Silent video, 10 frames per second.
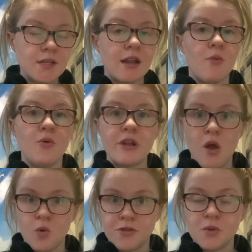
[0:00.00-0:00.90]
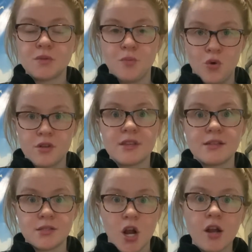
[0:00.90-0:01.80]
and I'll point out what those important
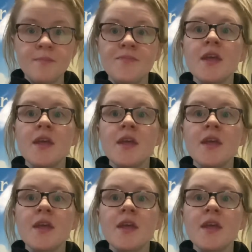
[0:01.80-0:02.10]
things are